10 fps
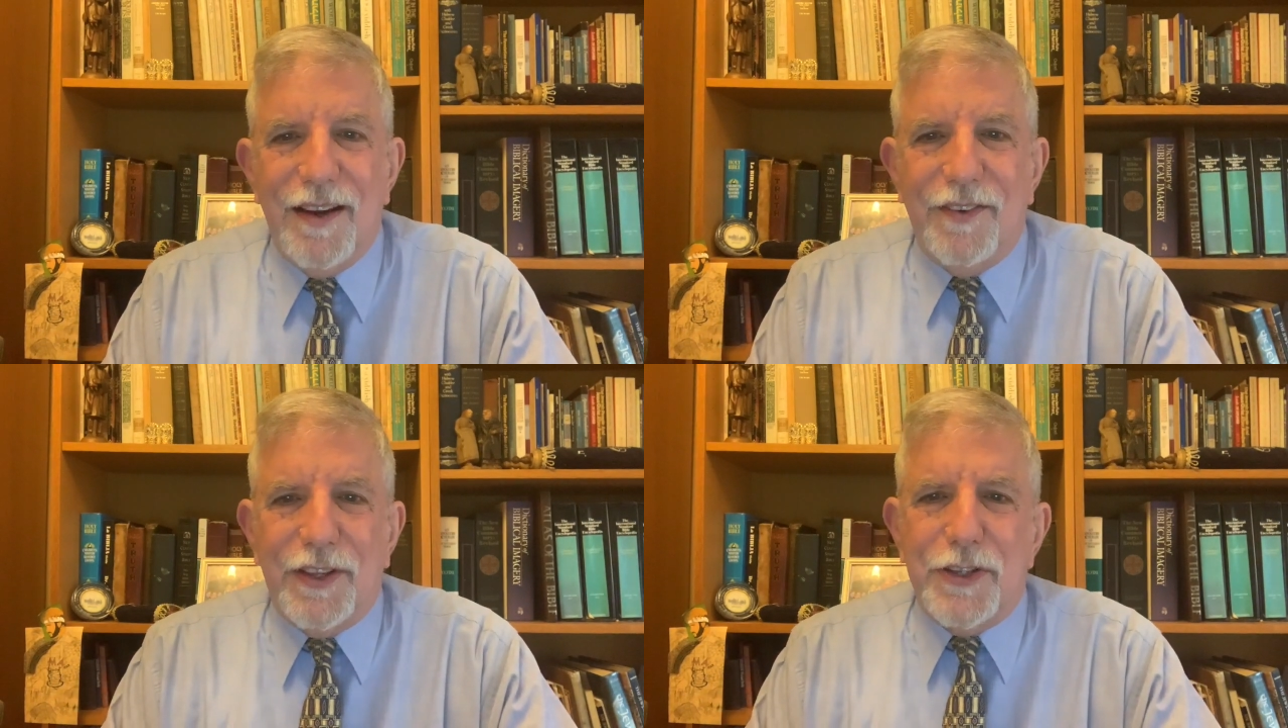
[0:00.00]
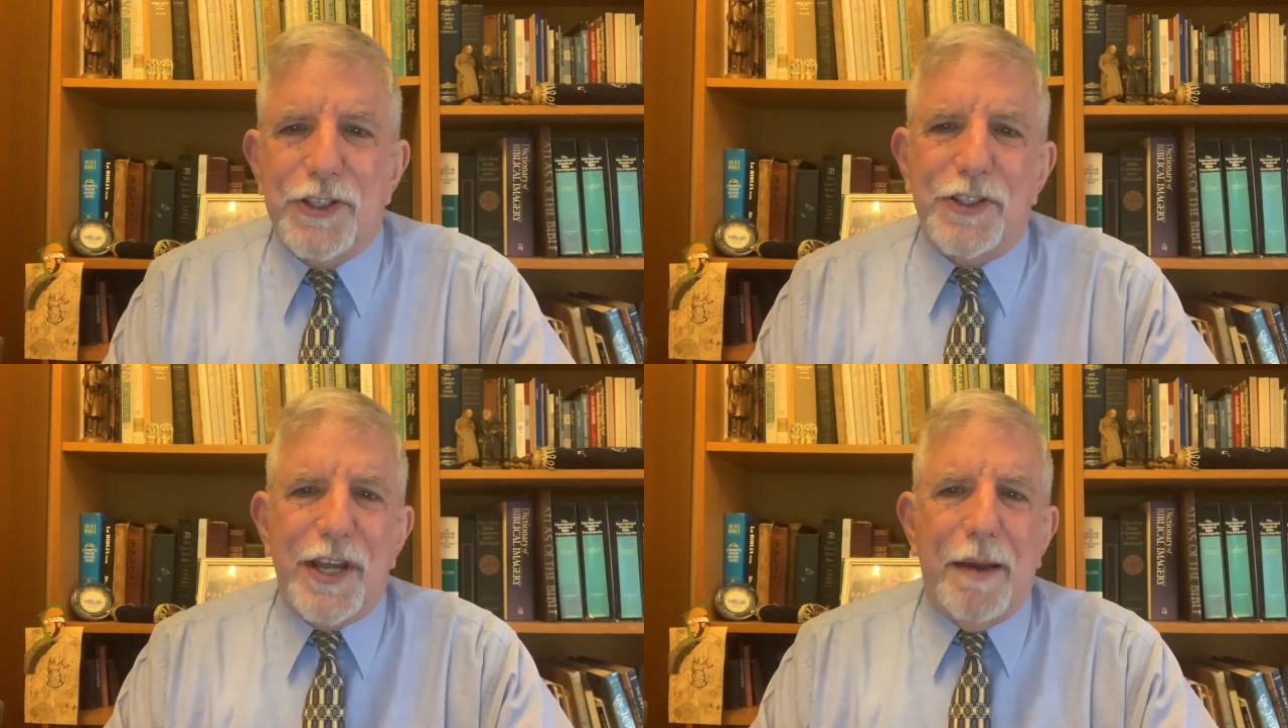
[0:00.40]
Well, those
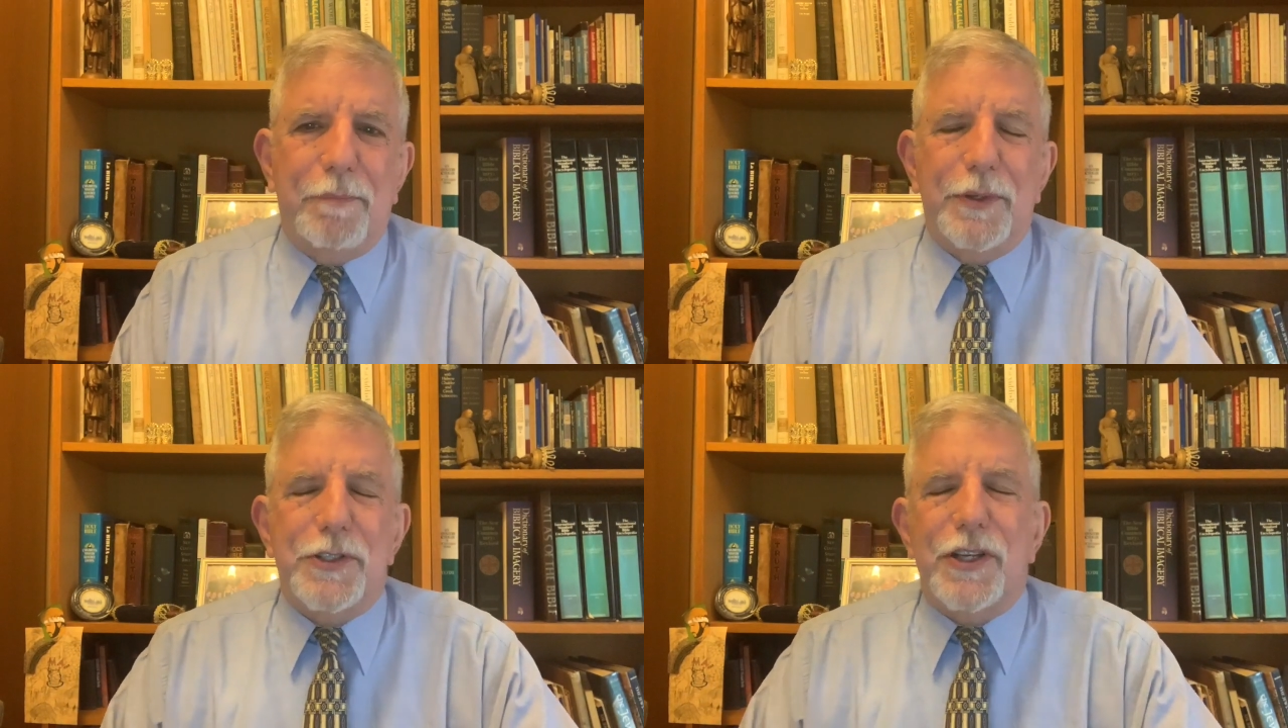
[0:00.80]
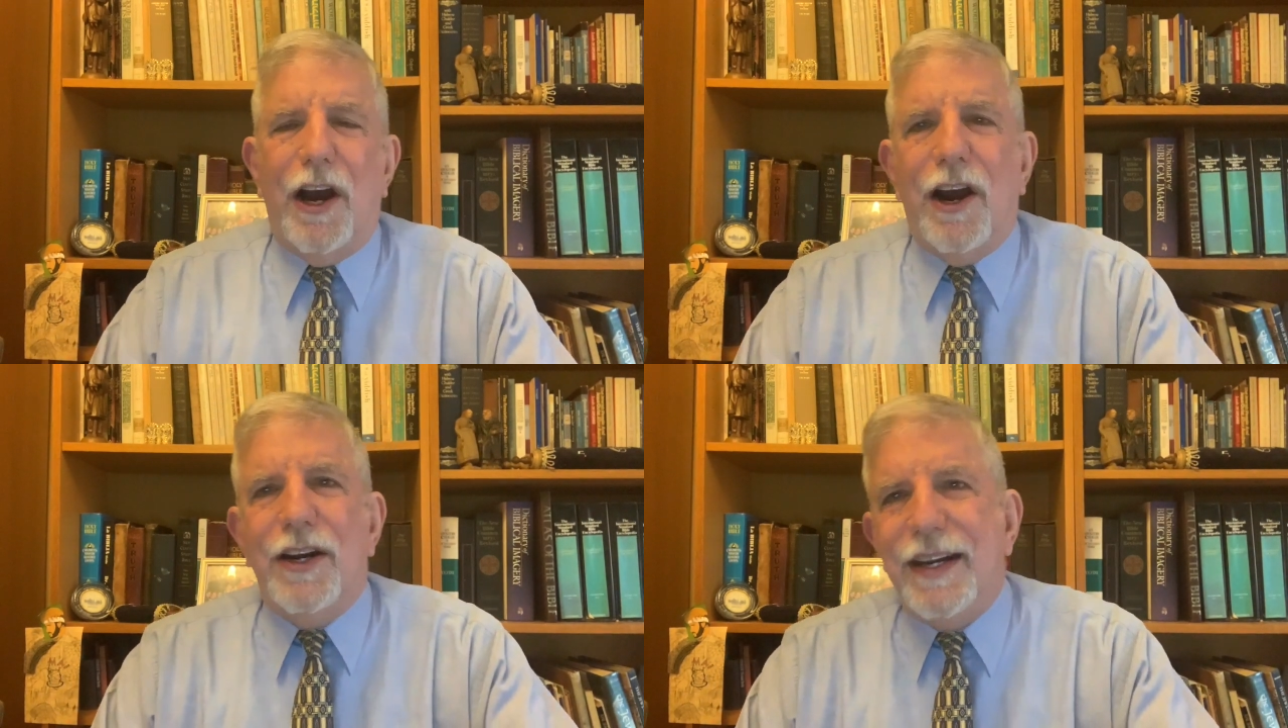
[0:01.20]
examples
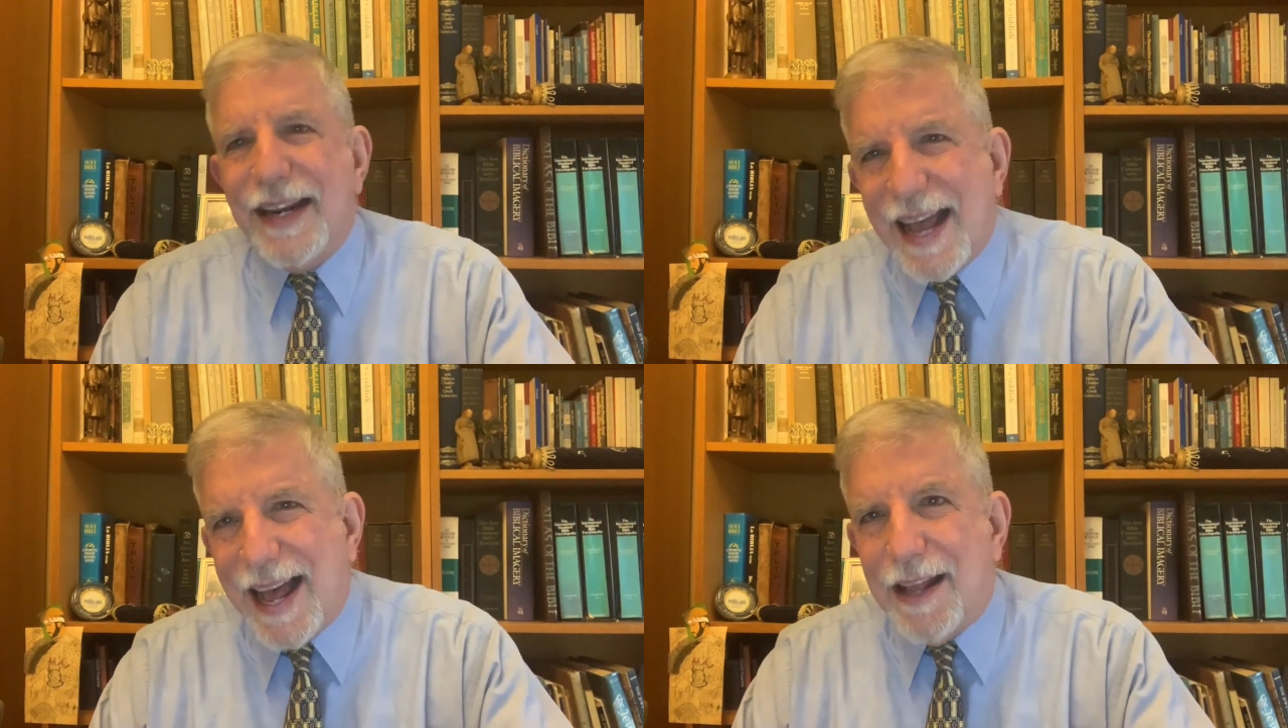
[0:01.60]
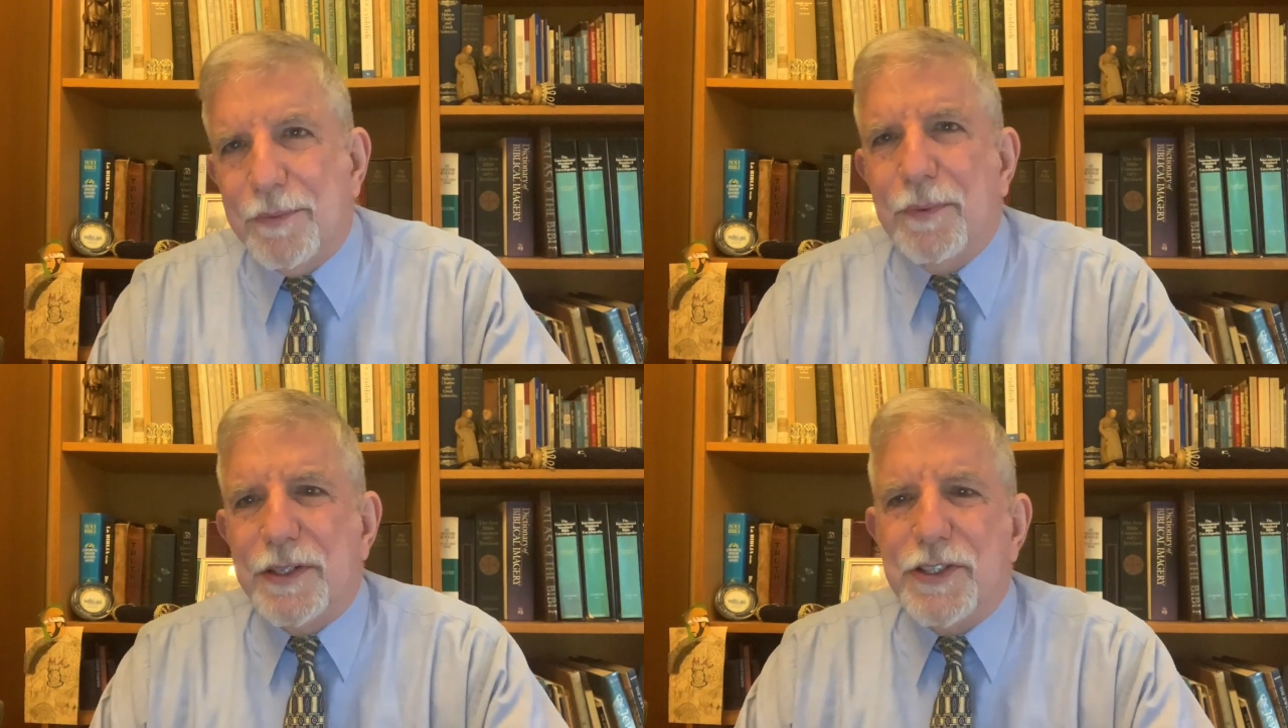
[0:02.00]
are not
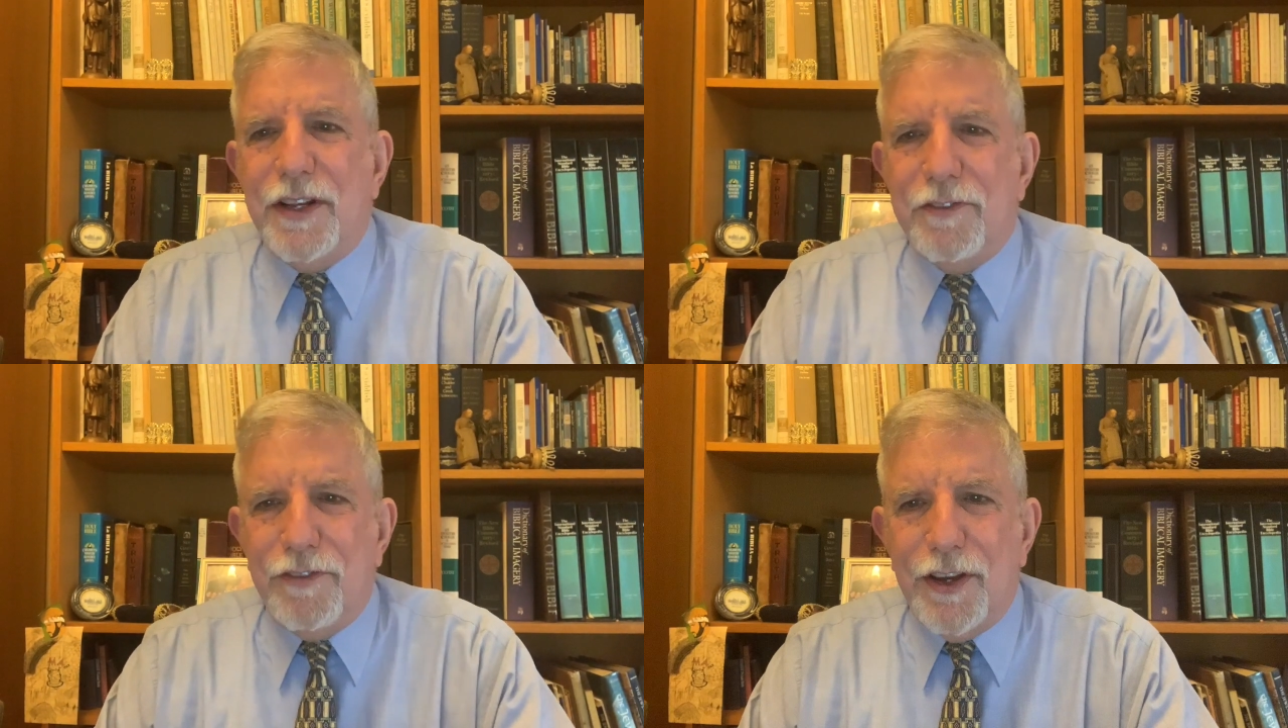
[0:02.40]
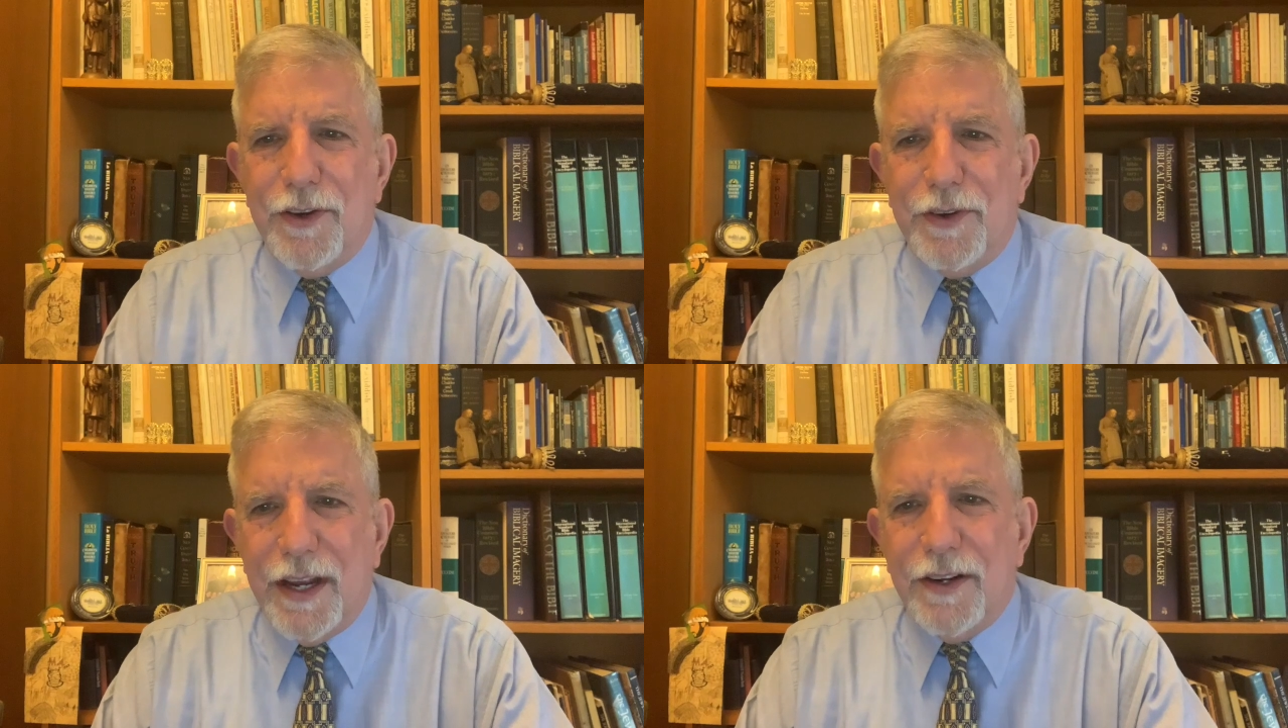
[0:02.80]
what's in
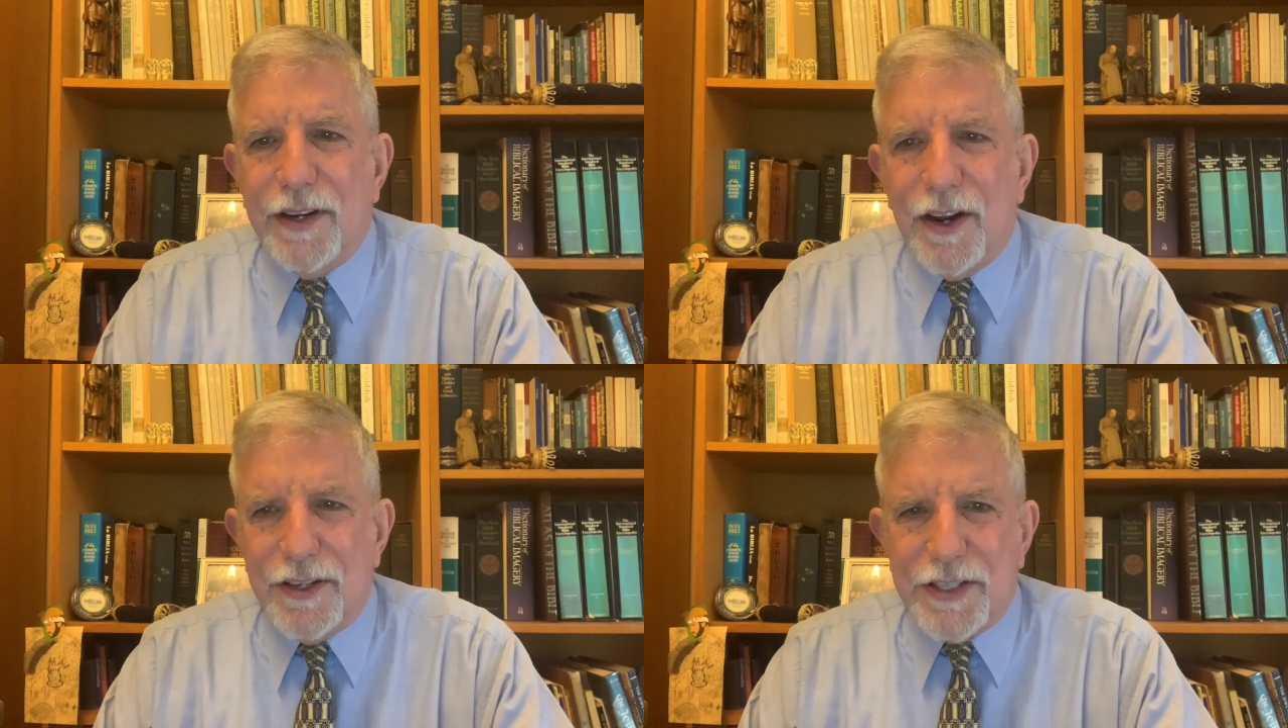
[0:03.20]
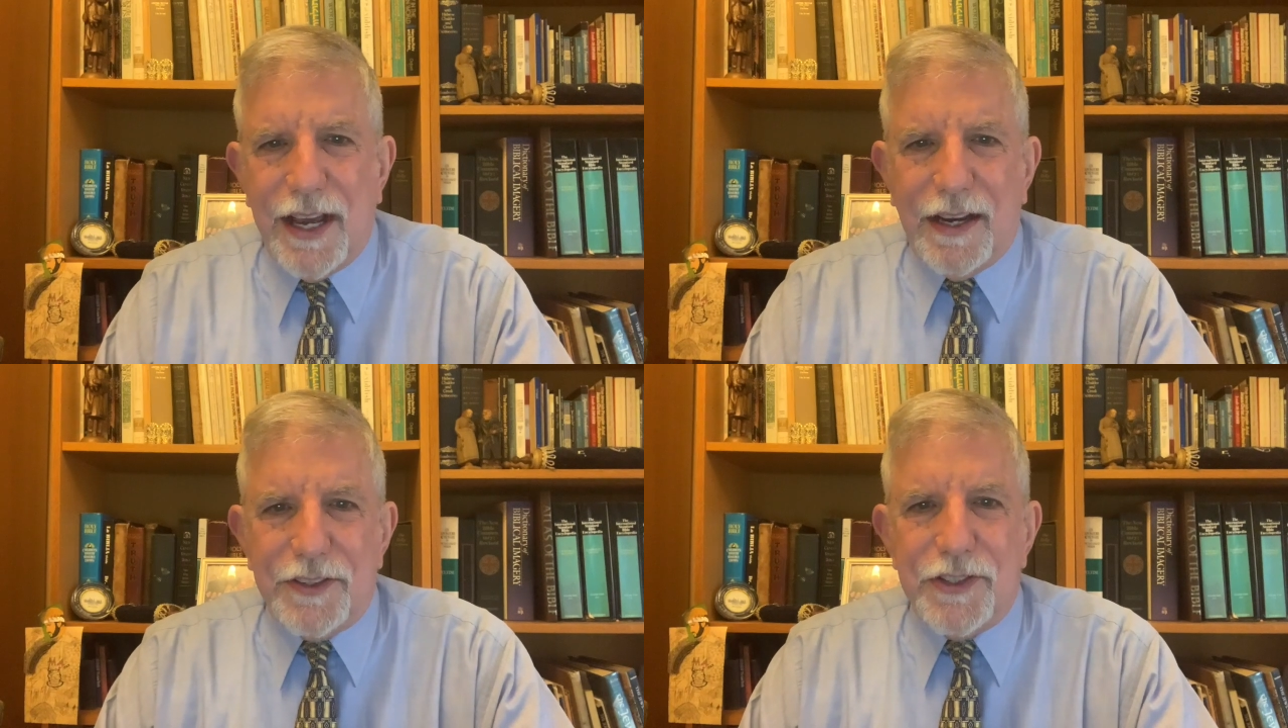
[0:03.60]
view here in our
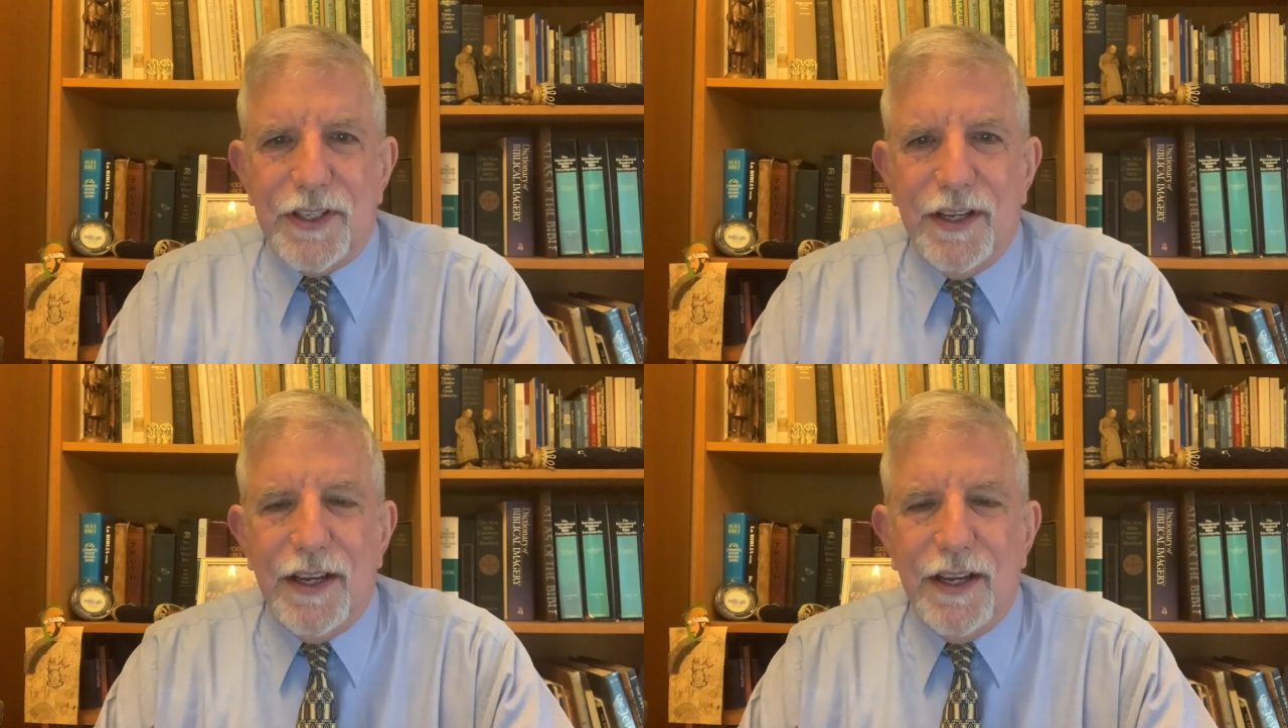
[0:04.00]
text.